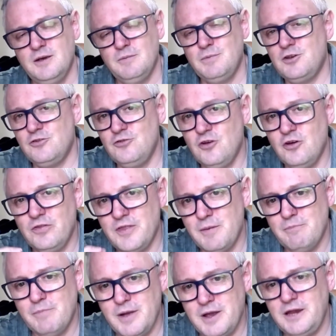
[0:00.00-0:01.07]
but it's not the
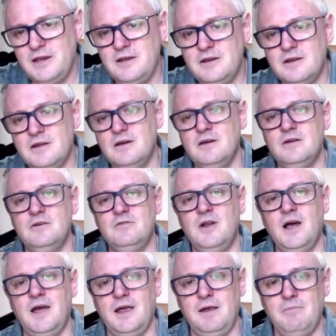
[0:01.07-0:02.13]
main
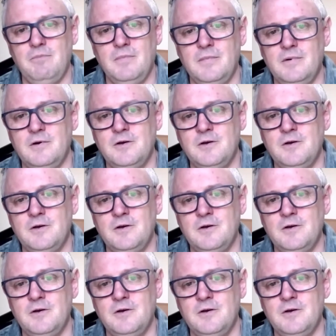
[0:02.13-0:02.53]
aim.